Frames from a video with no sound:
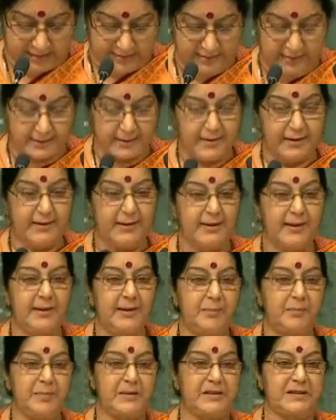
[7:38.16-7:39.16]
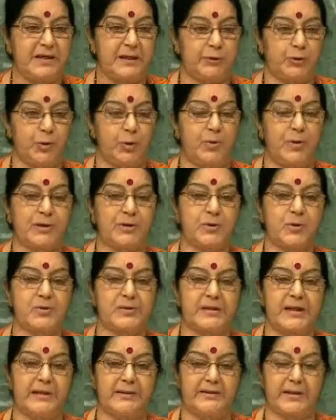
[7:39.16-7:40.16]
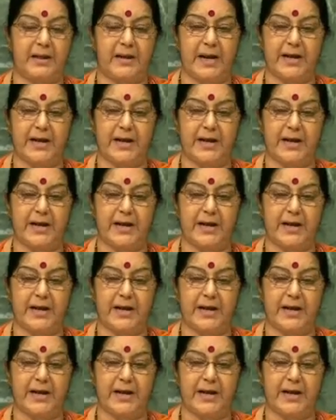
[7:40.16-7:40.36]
epitomizes a sustainable lifestyle.